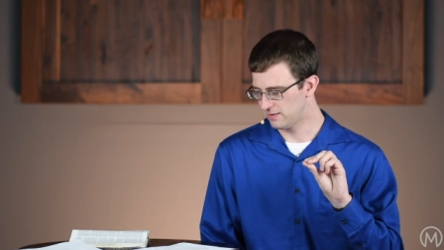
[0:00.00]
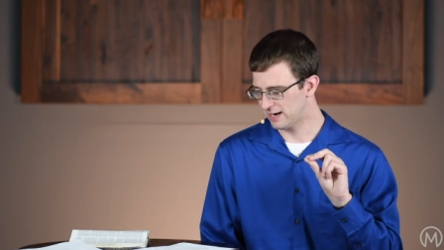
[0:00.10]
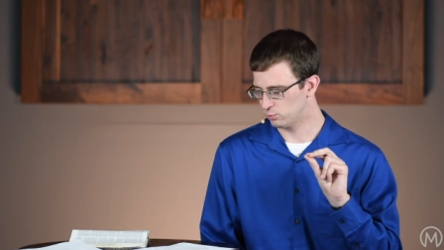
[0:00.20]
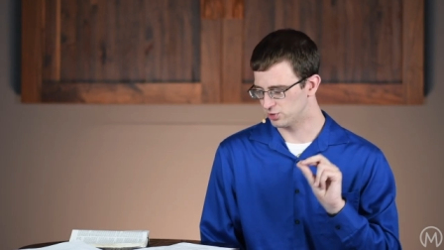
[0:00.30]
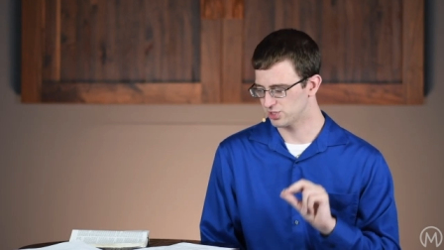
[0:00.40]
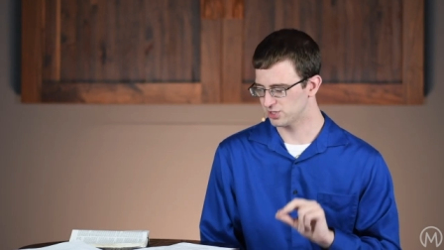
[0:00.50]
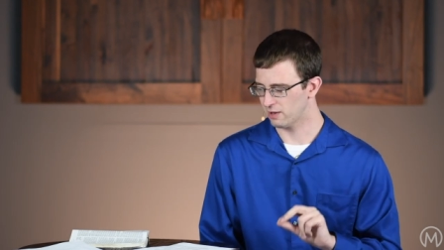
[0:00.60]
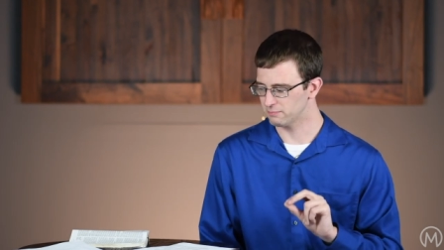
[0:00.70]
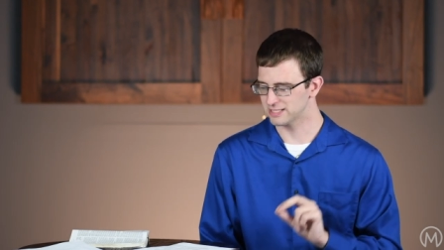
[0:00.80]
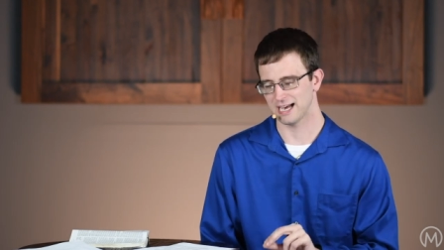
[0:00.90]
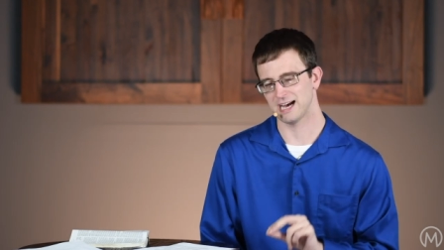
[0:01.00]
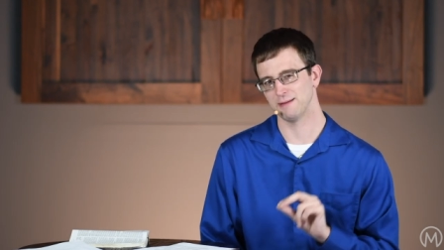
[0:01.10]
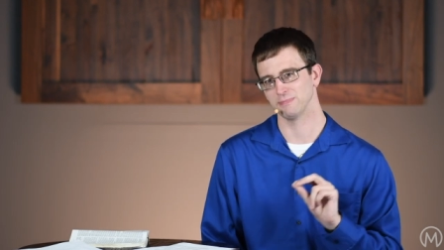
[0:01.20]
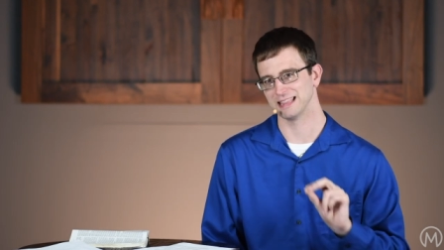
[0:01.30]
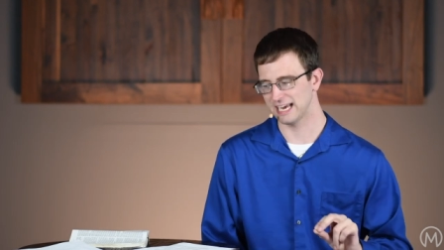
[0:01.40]
that it was some
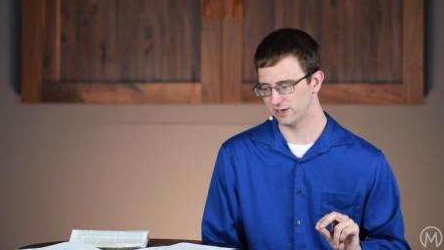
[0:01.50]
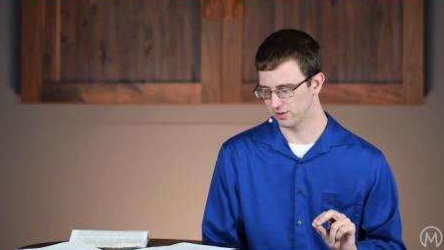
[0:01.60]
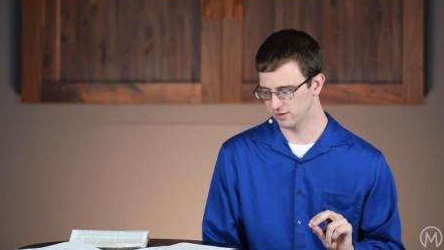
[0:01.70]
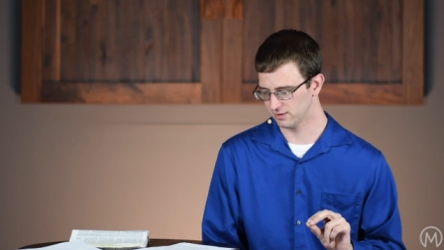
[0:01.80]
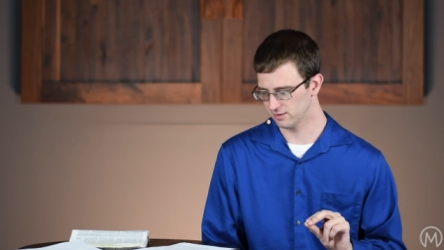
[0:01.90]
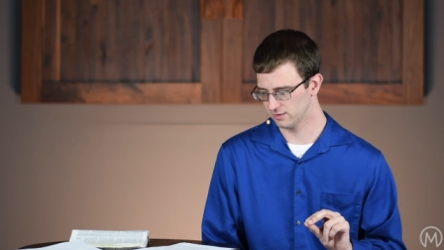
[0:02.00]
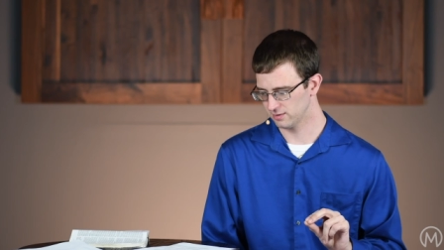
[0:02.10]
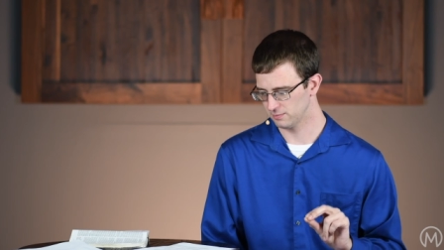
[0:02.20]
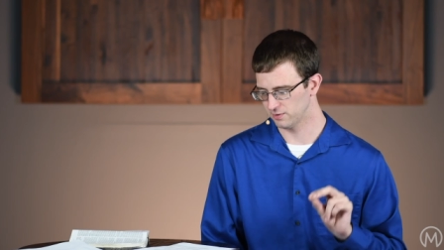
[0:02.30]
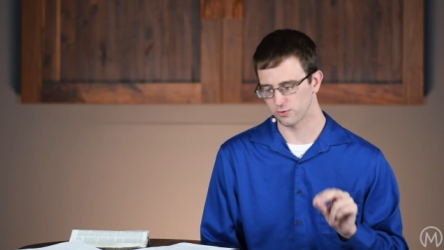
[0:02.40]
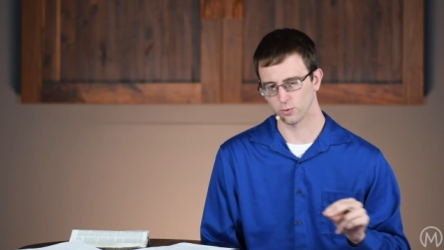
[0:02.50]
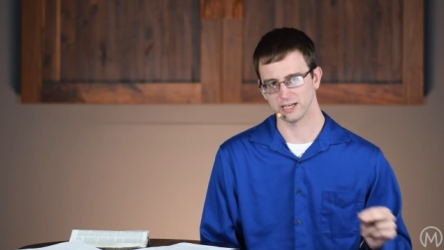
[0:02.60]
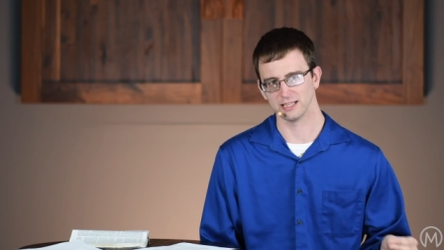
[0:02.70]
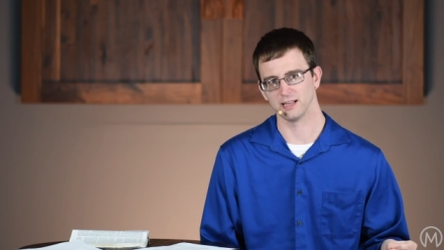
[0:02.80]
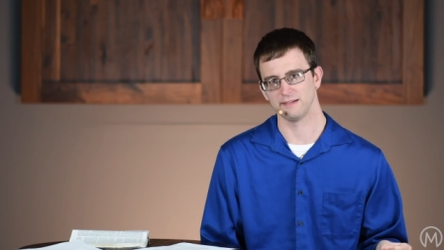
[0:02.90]
time later
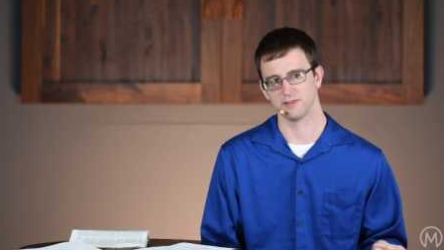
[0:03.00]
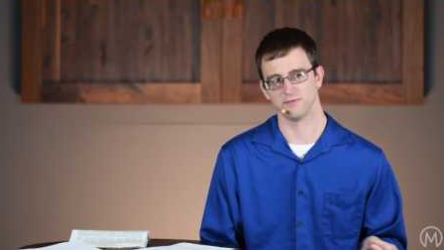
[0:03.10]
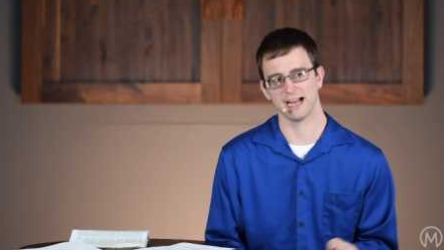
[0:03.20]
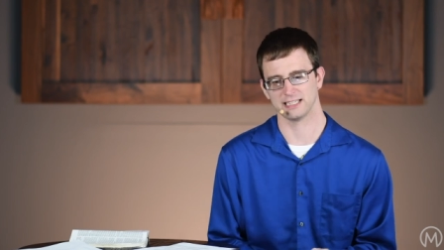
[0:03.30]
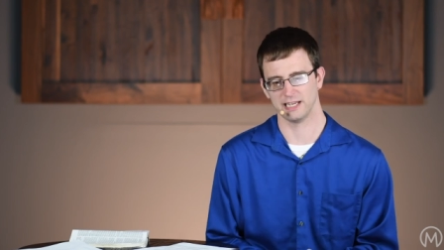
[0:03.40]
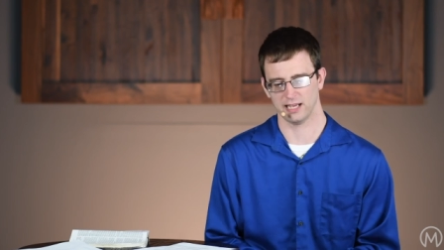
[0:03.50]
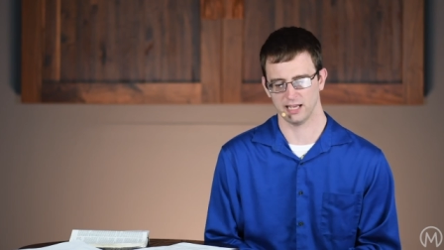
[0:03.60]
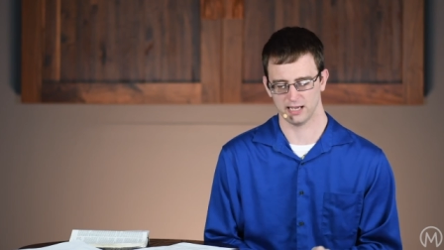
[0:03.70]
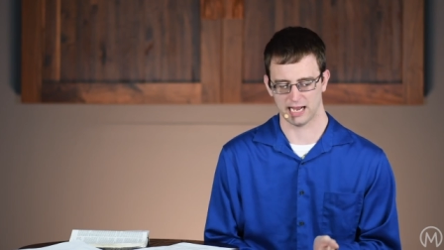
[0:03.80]
before he left. In fact, it,